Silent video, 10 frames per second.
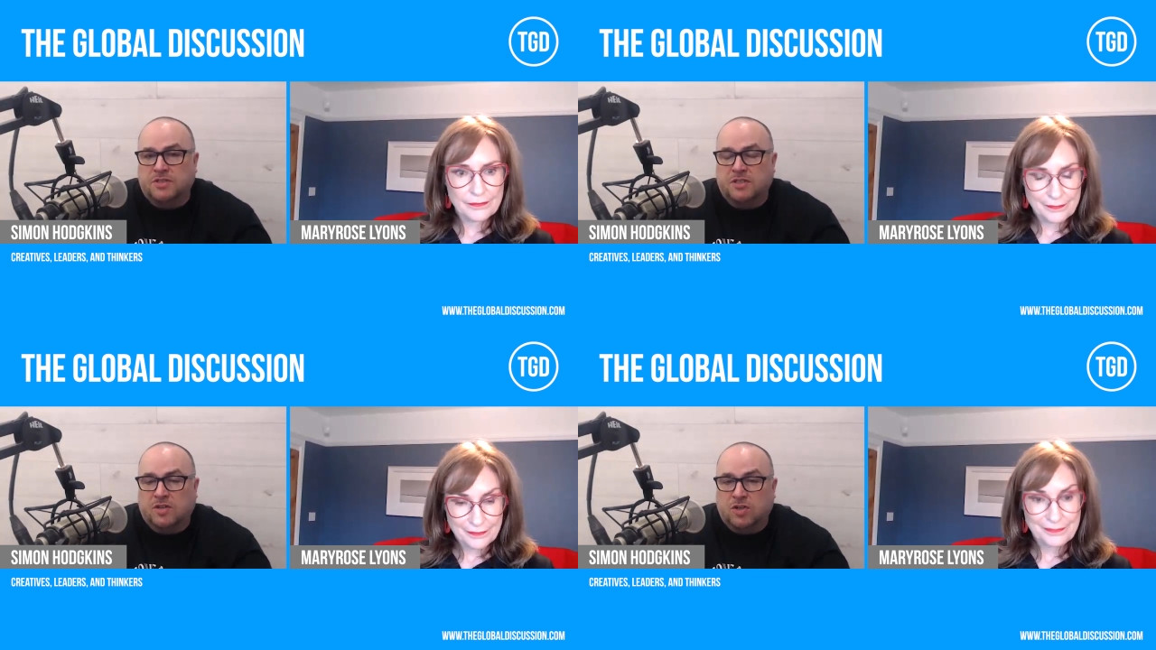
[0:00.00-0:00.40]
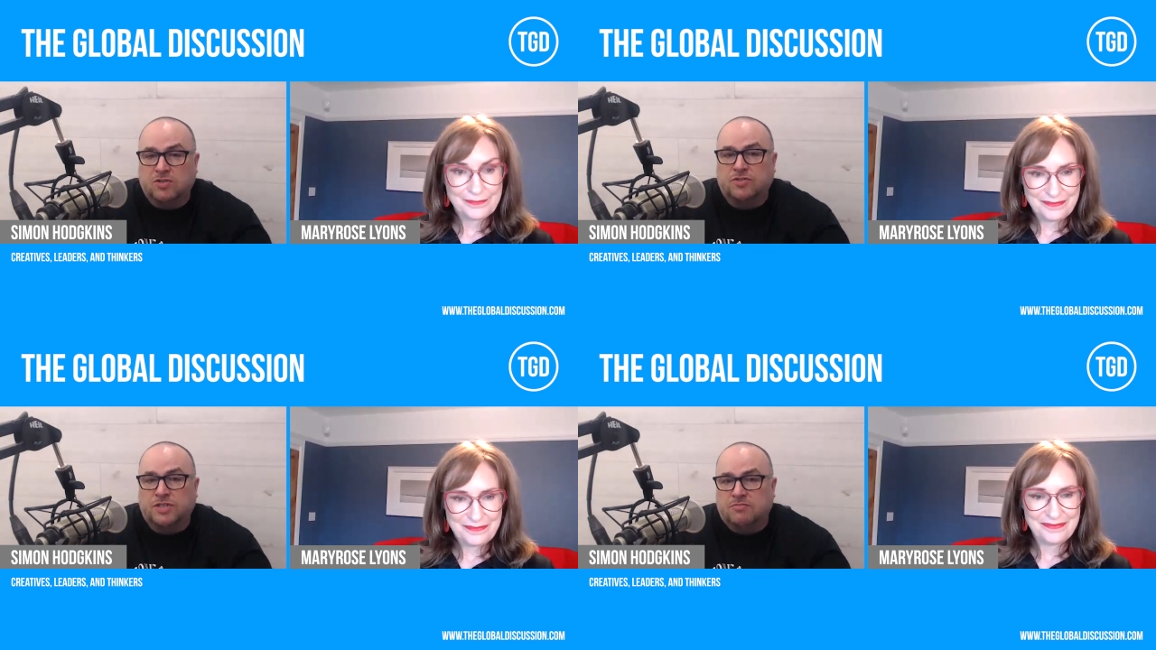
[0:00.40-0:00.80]
Speaker 1: and
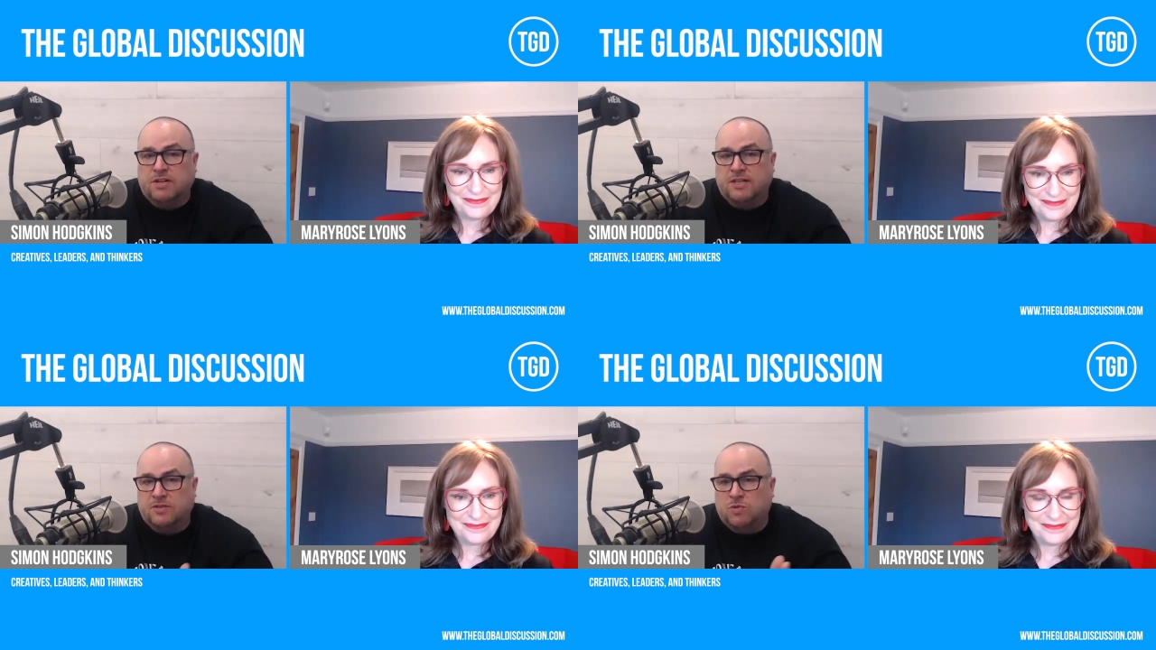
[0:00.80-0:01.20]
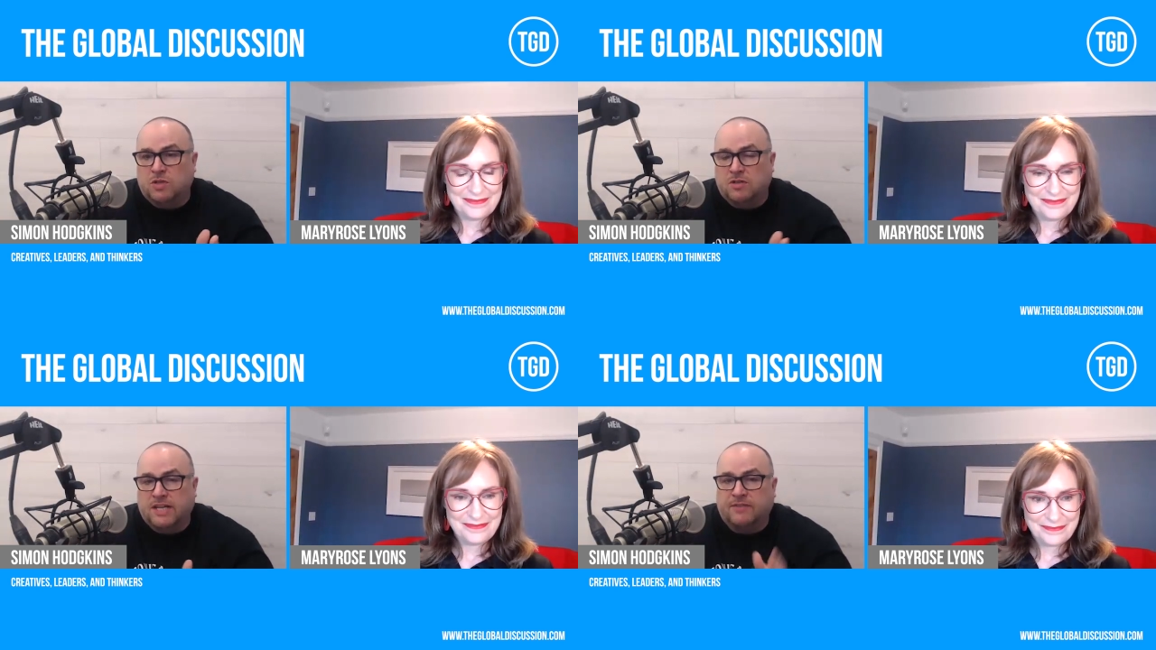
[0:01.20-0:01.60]
countries around the
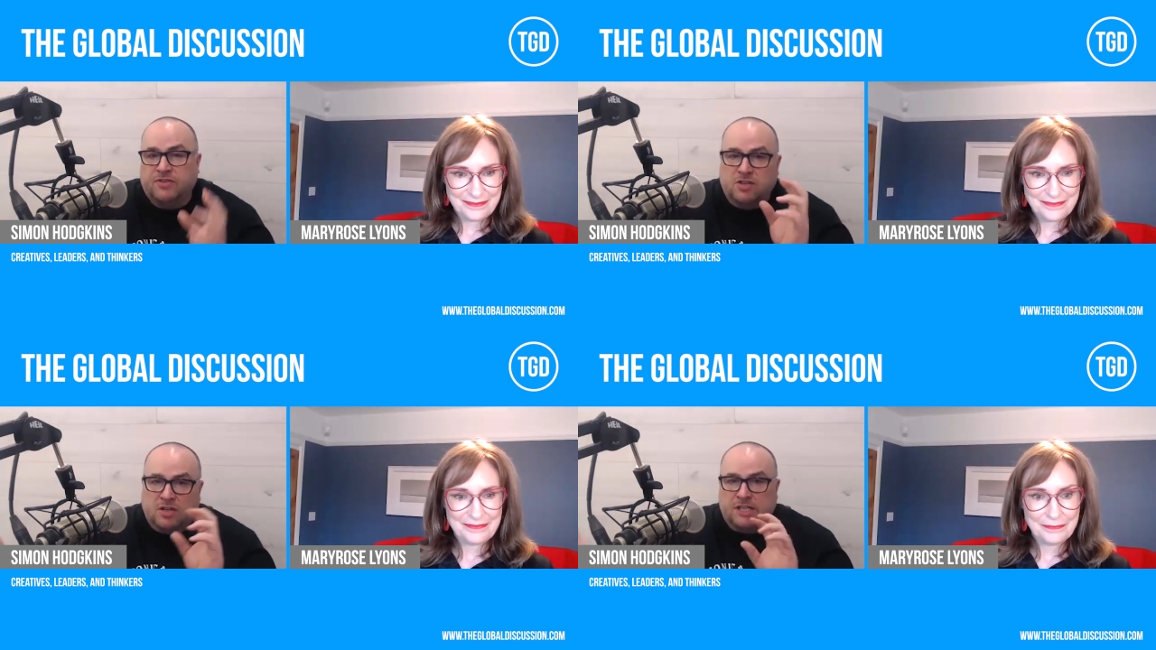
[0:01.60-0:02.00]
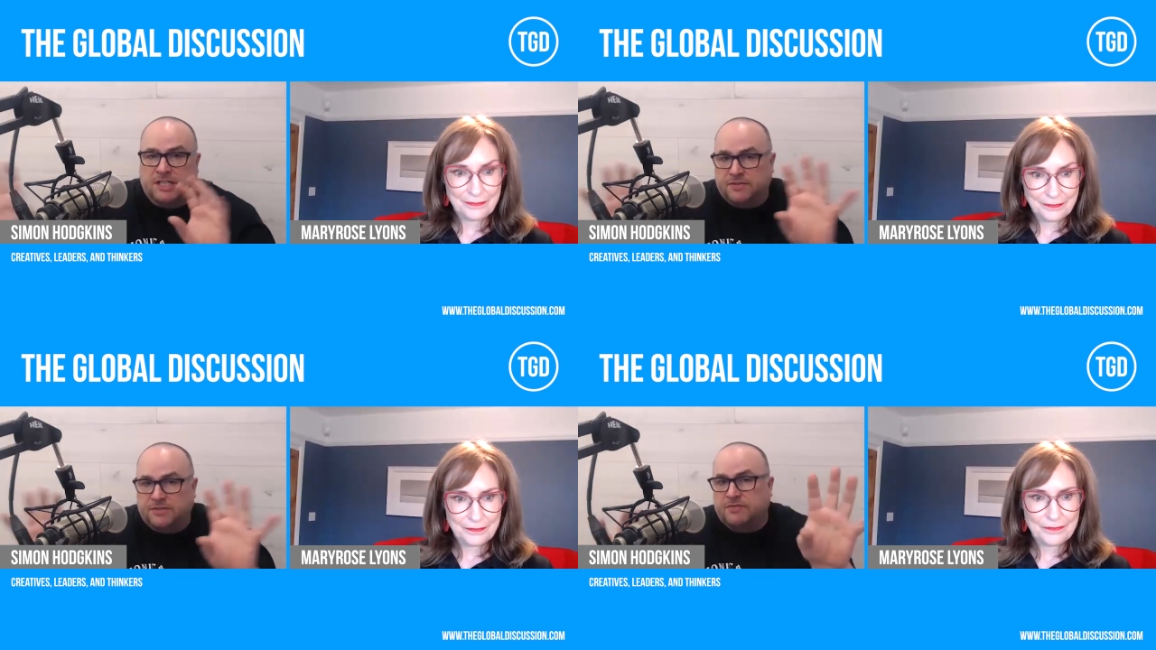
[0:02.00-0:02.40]
world have slightly
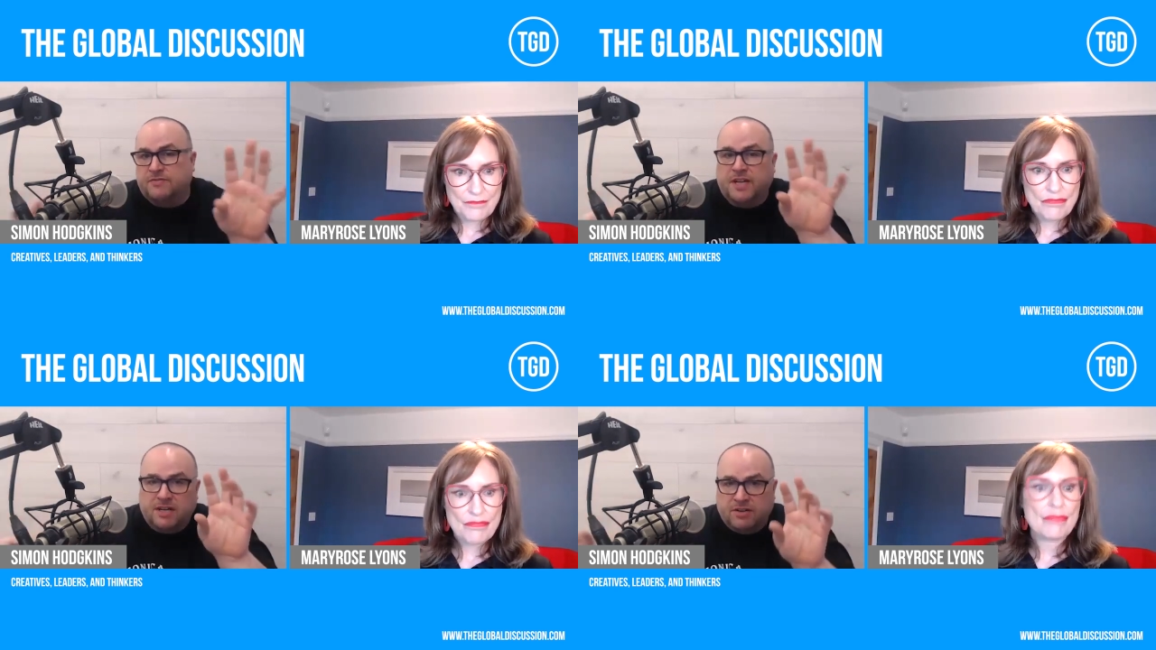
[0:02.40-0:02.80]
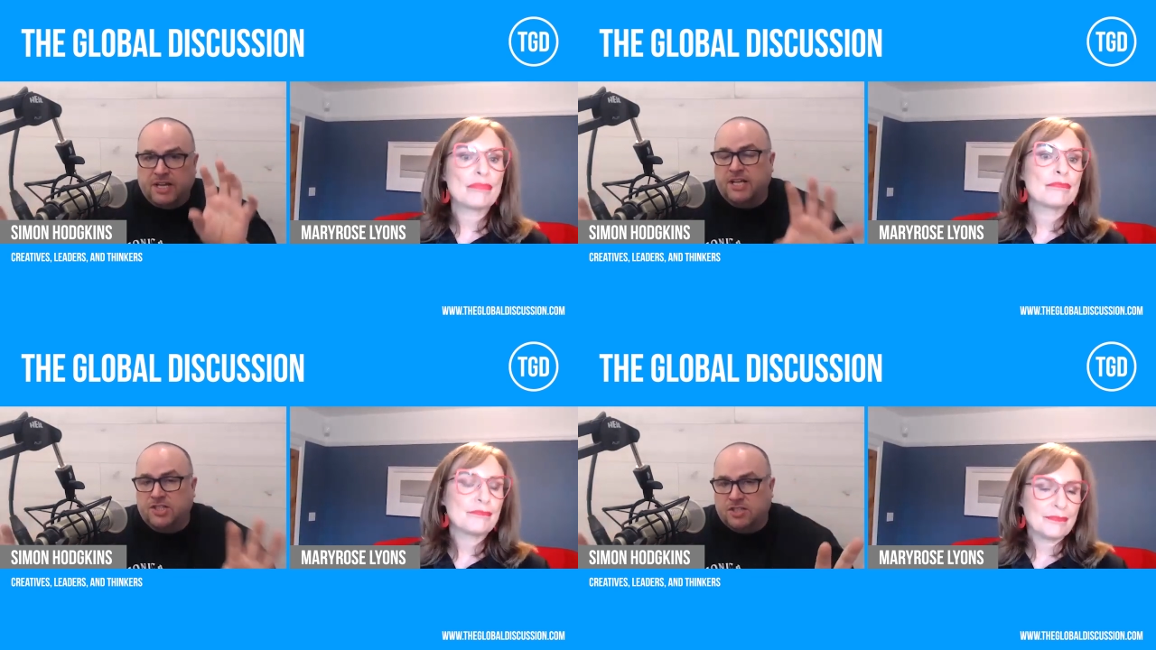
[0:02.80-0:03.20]
different
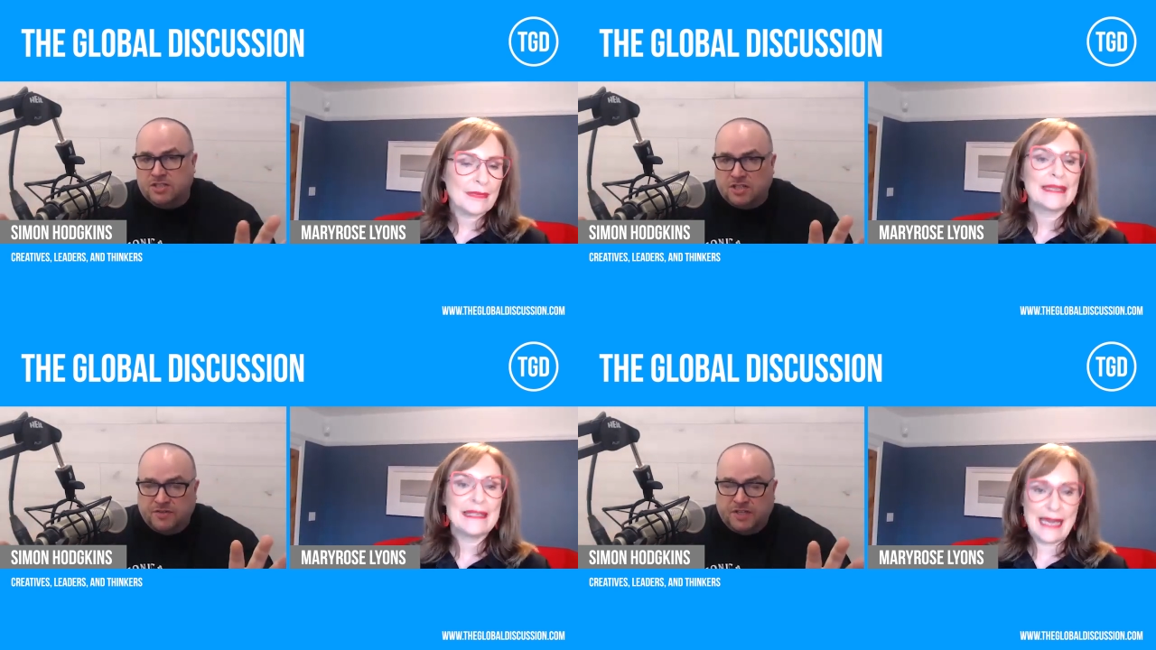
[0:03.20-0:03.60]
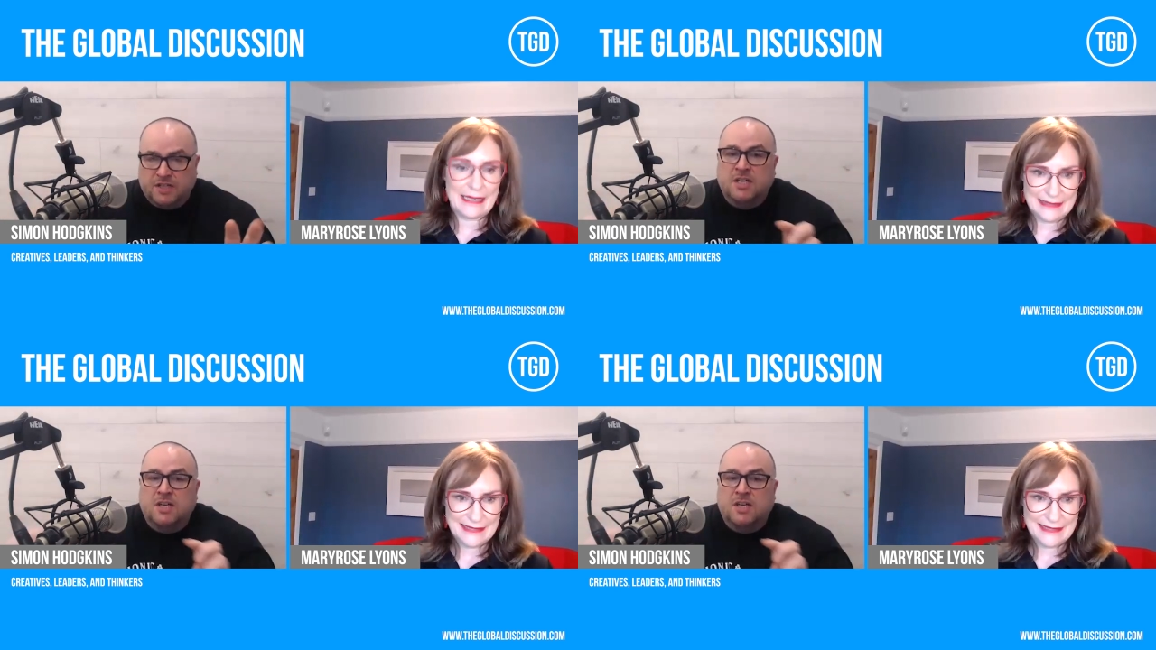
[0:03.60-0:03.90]
variations of it. Yeah.